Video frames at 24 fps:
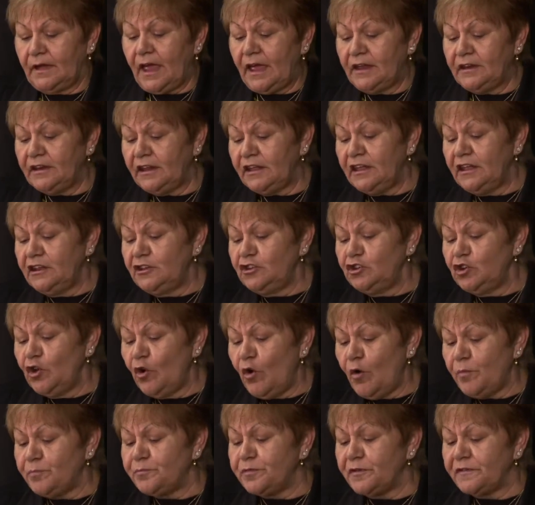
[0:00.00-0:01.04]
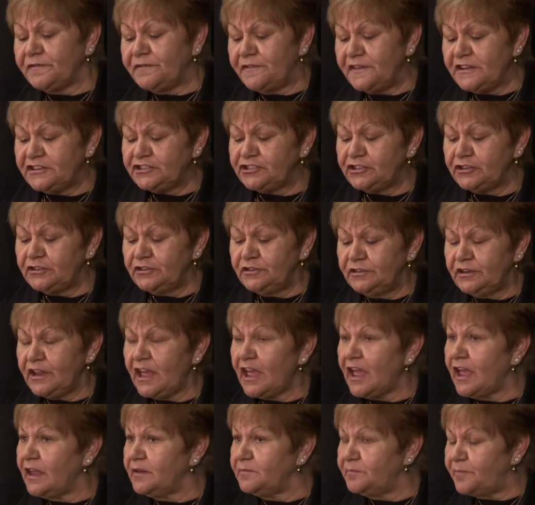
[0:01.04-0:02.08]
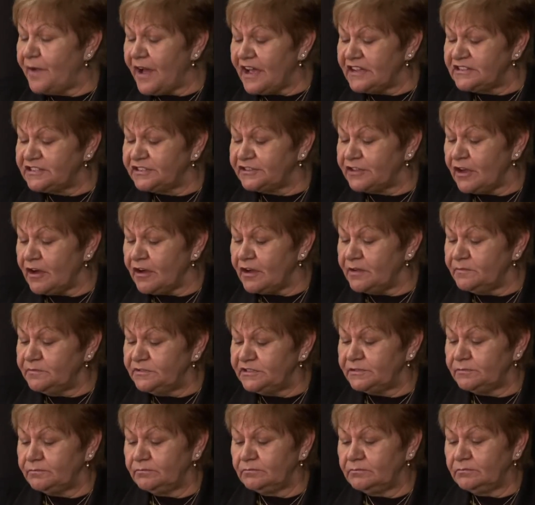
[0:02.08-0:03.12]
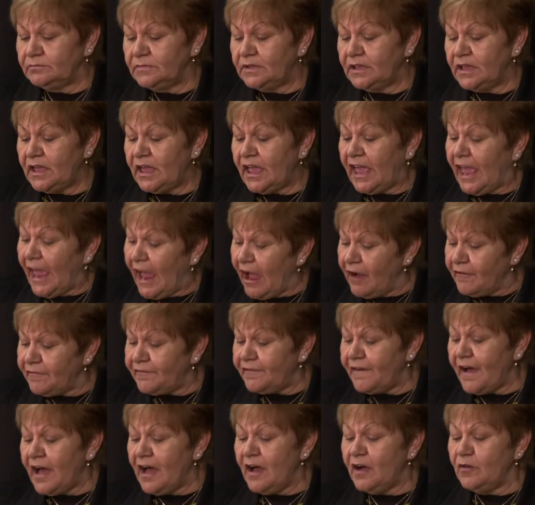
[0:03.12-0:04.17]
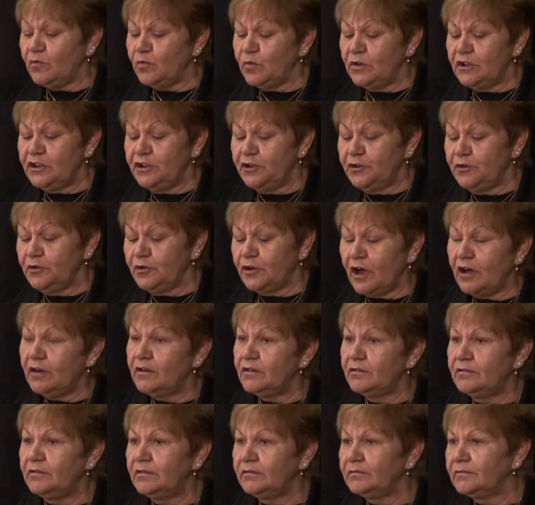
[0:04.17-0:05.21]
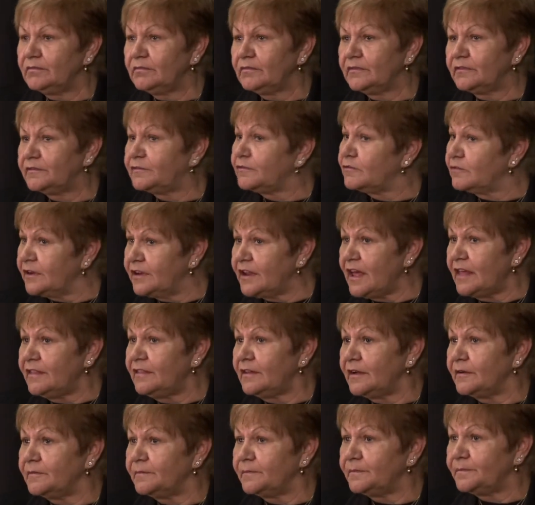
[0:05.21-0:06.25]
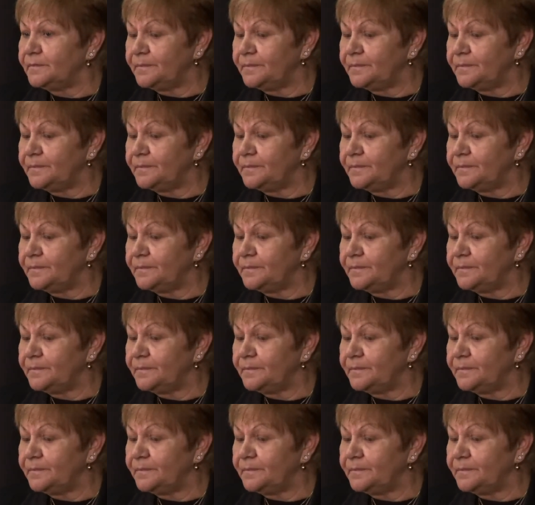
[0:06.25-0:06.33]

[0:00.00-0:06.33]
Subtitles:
And in your profession and pastimes, how far will you go for another?